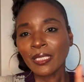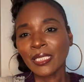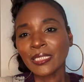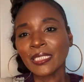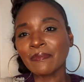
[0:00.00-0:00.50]

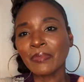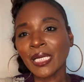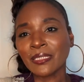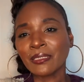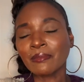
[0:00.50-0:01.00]
and get
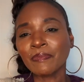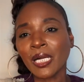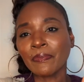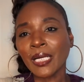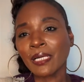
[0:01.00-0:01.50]
back to
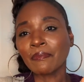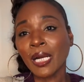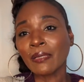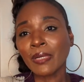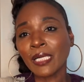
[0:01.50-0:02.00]
my,
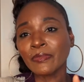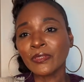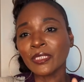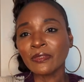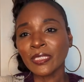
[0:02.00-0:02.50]
my, my
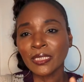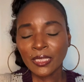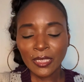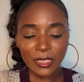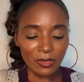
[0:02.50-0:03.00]
beauty cleanse
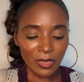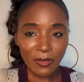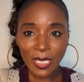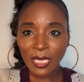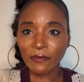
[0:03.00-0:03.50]
and let you know
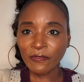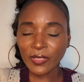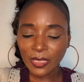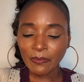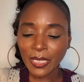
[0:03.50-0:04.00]
how I
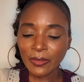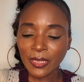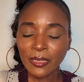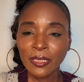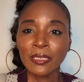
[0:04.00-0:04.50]
feel about
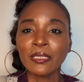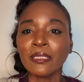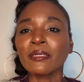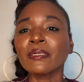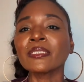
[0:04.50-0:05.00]
it
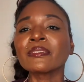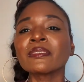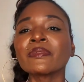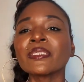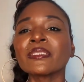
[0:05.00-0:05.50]
all right so
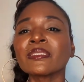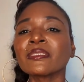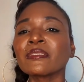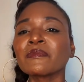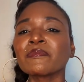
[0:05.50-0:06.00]
we're going to
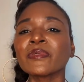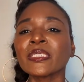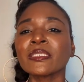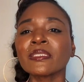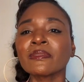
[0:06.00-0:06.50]
just spray
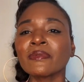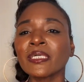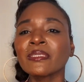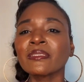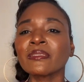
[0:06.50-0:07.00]
this
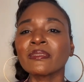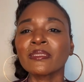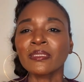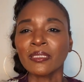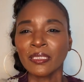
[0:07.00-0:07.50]
right here
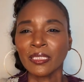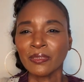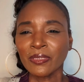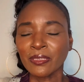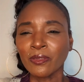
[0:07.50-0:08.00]
and you
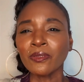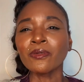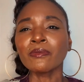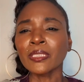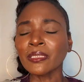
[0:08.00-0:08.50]
see
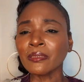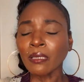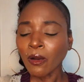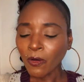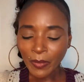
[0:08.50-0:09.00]
oh this
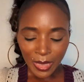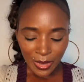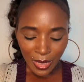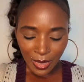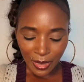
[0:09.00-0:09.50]
oh my
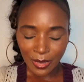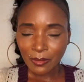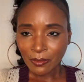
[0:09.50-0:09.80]
god